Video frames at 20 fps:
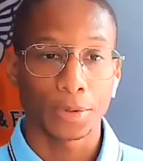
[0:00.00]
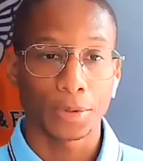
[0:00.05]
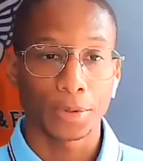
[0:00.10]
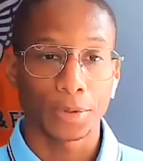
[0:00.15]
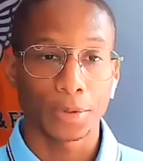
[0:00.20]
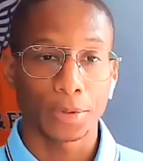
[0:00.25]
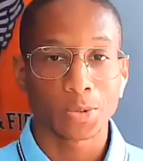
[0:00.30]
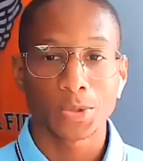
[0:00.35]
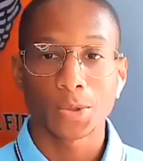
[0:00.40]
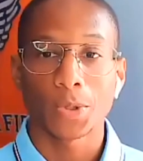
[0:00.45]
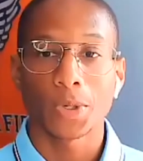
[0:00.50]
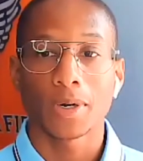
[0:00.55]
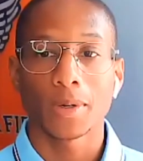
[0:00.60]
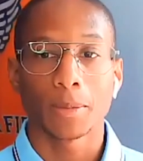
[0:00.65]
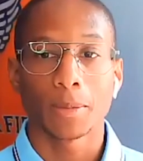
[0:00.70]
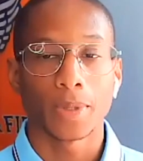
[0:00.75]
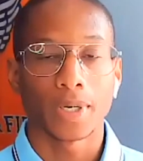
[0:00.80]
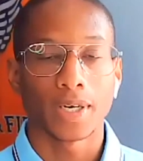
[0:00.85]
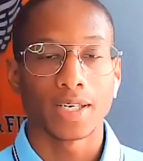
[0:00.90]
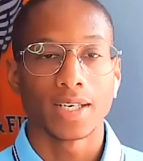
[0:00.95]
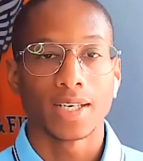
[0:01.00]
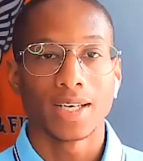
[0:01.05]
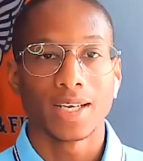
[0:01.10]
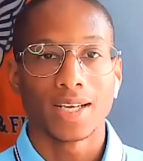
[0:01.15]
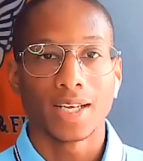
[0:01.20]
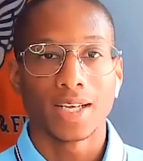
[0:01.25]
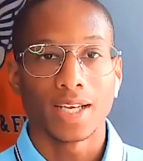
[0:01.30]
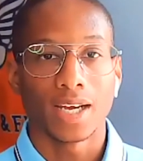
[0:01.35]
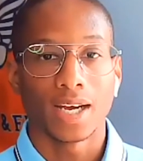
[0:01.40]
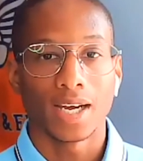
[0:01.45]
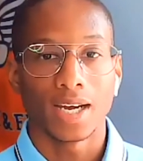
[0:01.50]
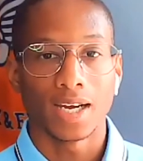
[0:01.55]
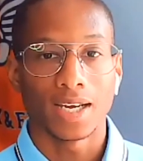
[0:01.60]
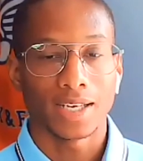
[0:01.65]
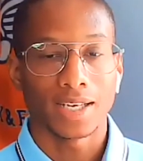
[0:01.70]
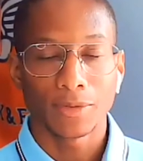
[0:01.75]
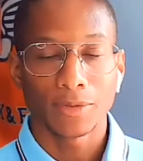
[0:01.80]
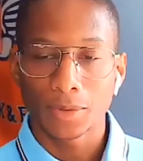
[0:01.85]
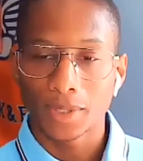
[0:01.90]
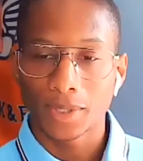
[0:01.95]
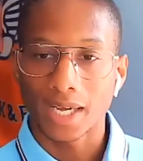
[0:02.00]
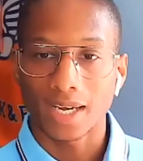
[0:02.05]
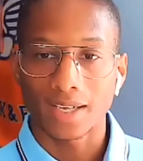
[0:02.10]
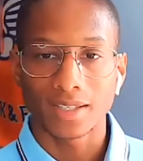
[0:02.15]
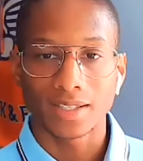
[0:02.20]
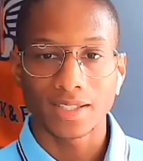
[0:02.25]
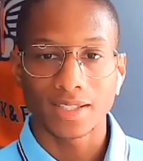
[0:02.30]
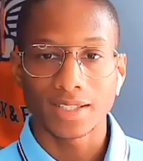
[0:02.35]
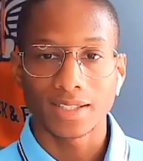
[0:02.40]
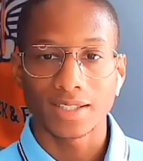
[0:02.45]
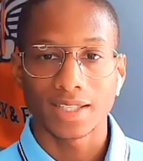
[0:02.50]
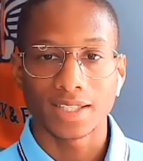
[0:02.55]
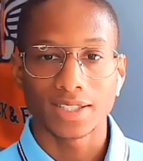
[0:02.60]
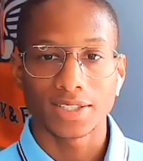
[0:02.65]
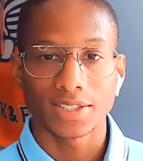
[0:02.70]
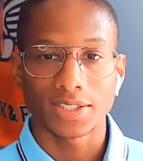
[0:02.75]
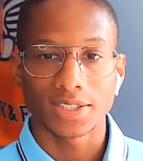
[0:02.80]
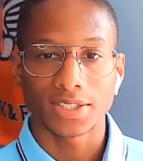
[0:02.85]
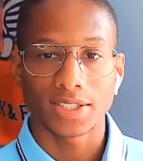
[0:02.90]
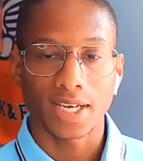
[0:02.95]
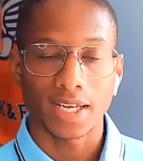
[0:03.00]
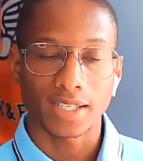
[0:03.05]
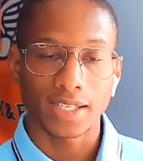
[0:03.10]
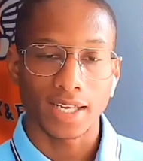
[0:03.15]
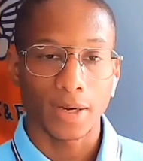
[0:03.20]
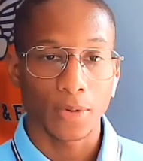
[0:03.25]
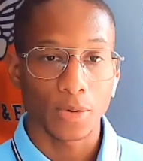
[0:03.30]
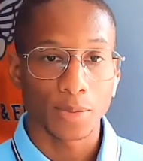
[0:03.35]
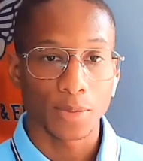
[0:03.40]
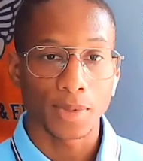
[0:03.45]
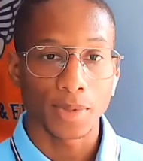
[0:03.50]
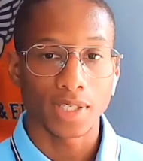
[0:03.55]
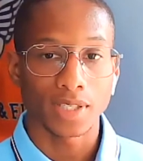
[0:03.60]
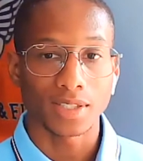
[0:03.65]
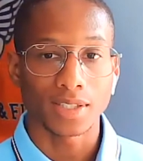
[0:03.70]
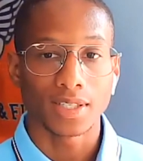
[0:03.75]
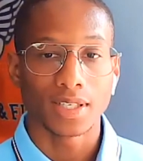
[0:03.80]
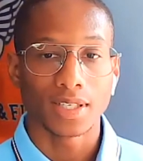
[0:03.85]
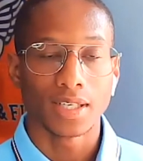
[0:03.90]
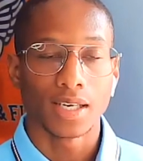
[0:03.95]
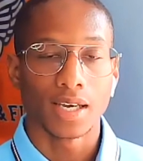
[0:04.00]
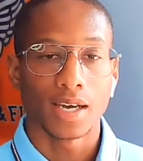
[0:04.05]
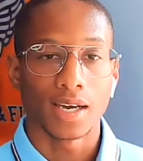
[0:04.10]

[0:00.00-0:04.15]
It was a team of some sort, but in reality, they just sat down with me.